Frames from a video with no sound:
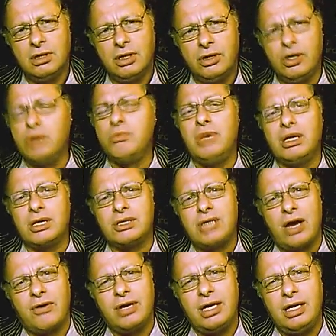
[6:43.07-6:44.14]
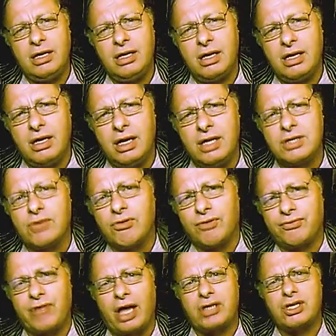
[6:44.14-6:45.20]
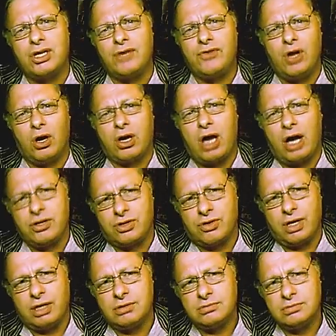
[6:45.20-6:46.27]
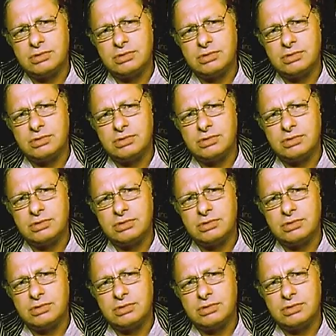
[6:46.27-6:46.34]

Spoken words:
Your military is a reflection of your country.